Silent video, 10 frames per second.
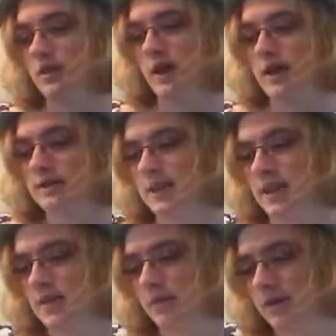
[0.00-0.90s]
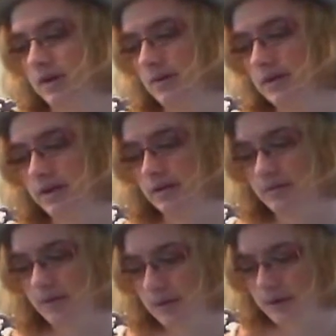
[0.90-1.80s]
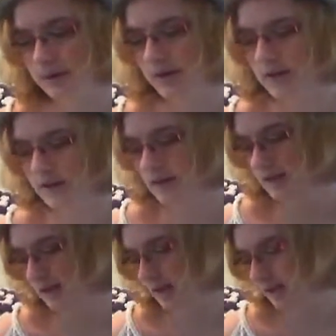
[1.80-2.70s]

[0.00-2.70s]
That day we're going to be there in the morning, and then in the